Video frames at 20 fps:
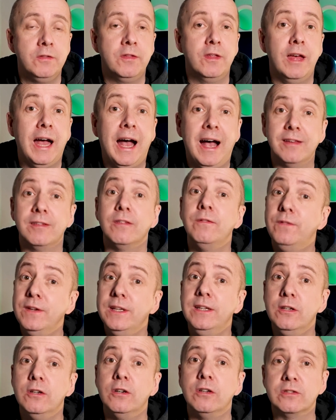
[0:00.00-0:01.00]
that has a
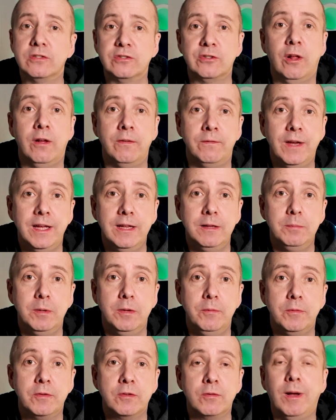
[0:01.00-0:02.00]
video slot
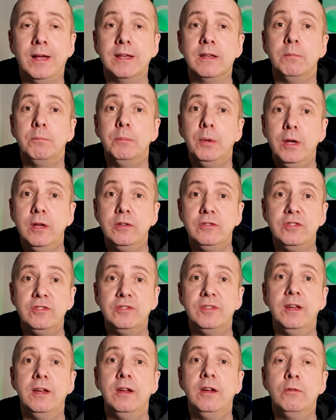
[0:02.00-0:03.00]
available, so I can
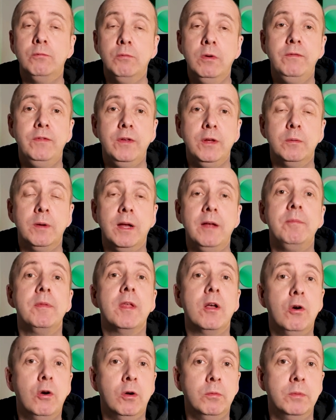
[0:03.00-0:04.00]
purchase it, review it,
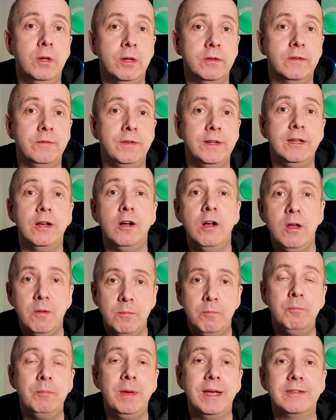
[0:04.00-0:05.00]
upload the video,
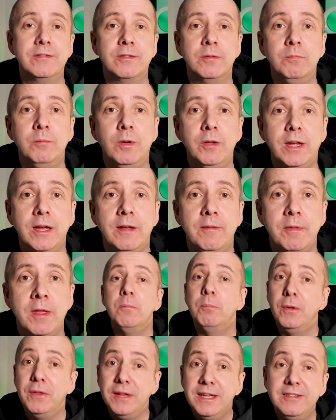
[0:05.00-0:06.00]
make some money.
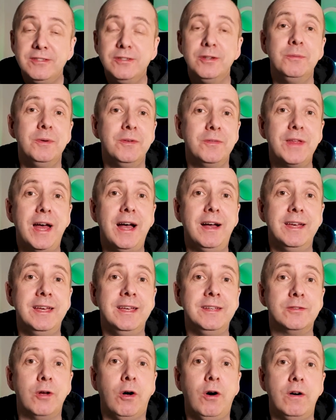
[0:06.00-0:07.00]
But the issue with that
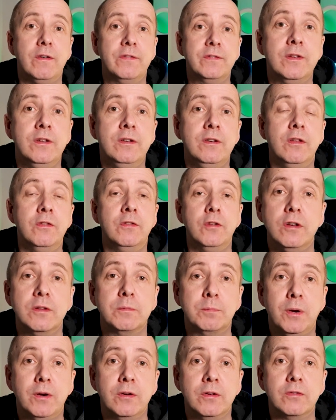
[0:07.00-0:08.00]
is often those
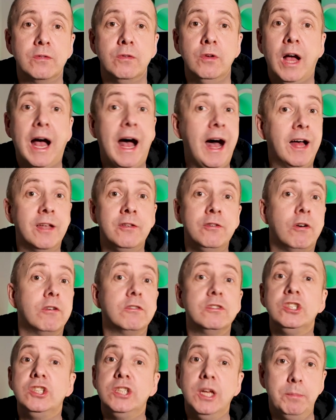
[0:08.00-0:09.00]
products are
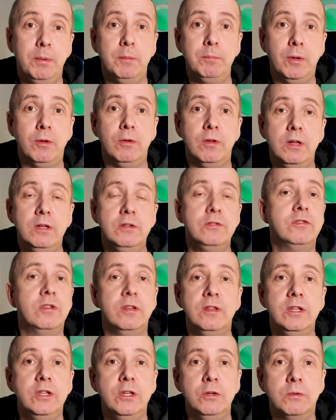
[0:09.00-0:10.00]
not shippable to
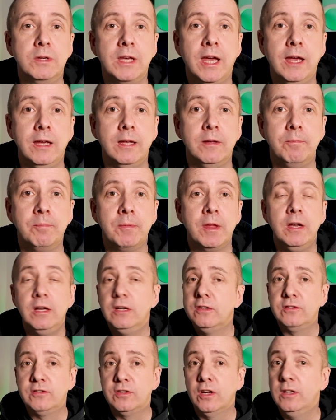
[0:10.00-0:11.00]
the UK.
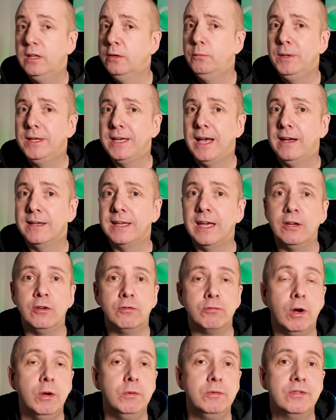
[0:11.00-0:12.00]
Certainly we can't get
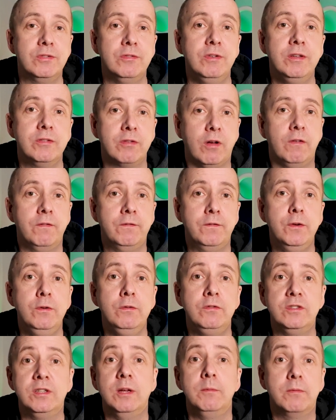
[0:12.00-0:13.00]
groceries or
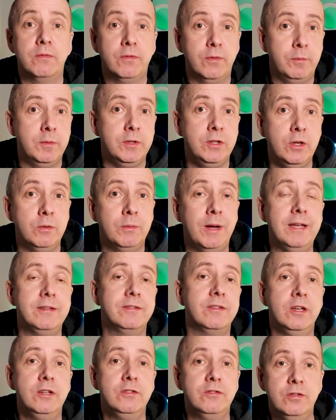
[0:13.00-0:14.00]
food shipped from the
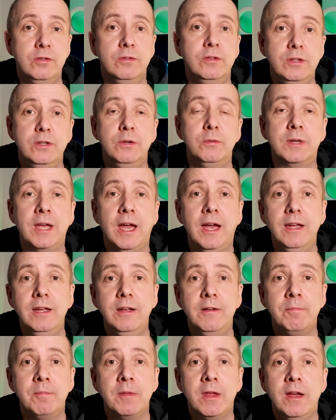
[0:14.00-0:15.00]
US to the UK.
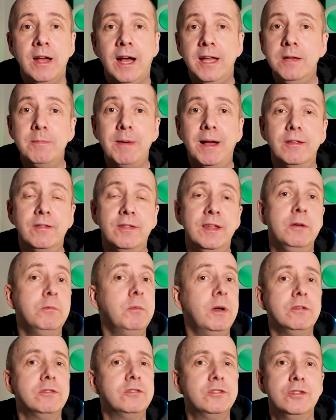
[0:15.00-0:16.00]
And you might think,
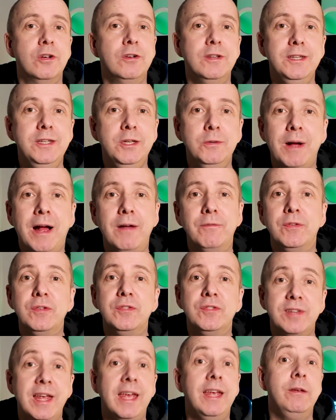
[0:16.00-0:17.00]
well, surely you have the
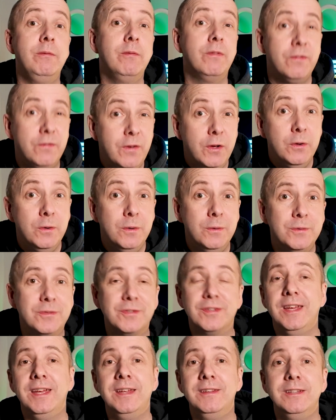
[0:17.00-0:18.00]
same
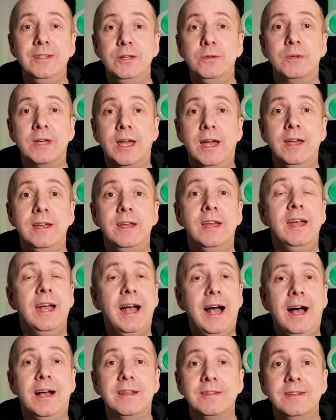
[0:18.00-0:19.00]
foods in the UK
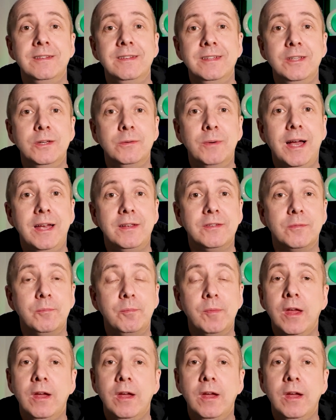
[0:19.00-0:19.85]
as in the US.